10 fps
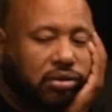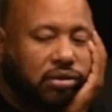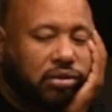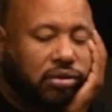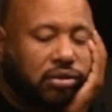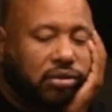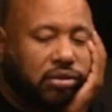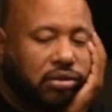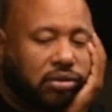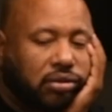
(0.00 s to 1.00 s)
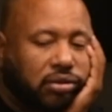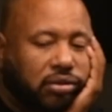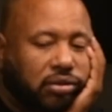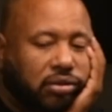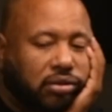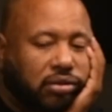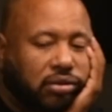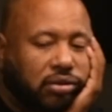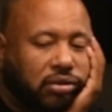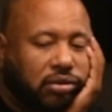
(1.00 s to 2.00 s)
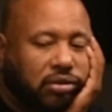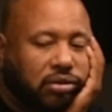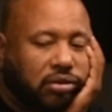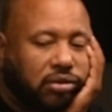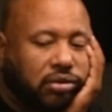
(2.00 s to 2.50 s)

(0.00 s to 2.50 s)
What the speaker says: Nobody speaks.